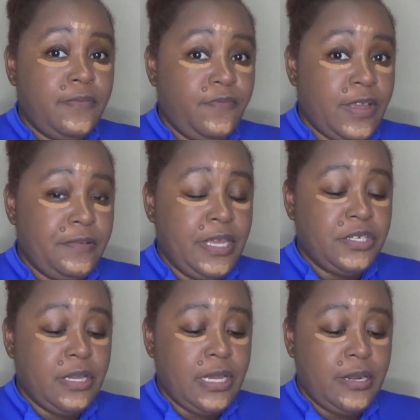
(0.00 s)

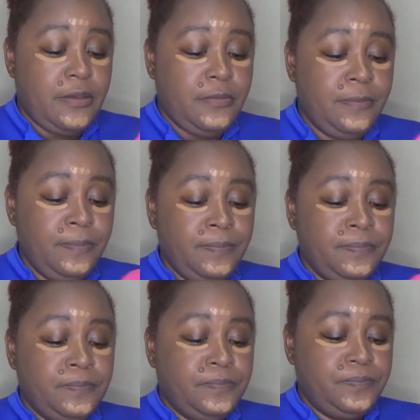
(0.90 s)
foundation I got on.
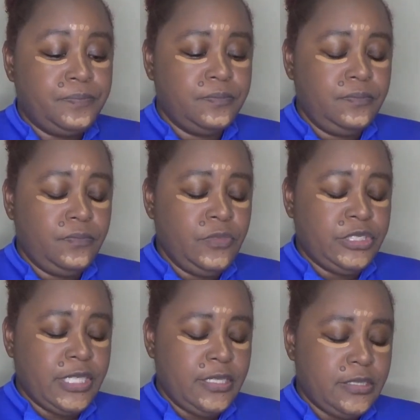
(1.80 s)
What
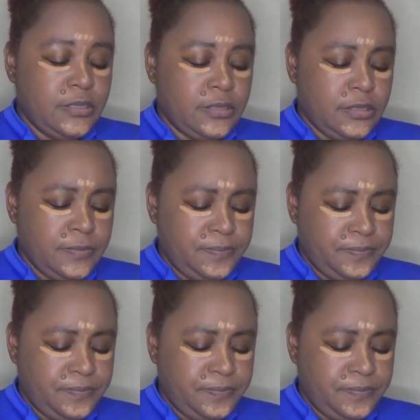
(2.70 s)
shade is this?